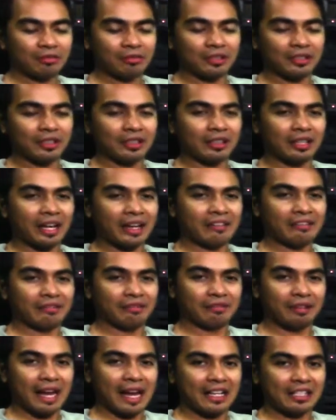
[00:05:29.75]
for the live
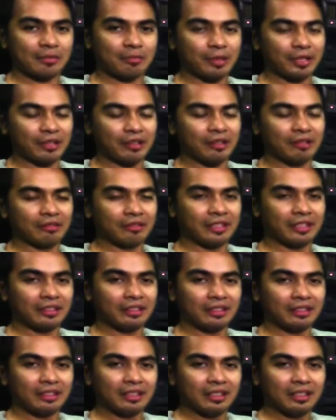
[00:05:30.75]
aspect of it.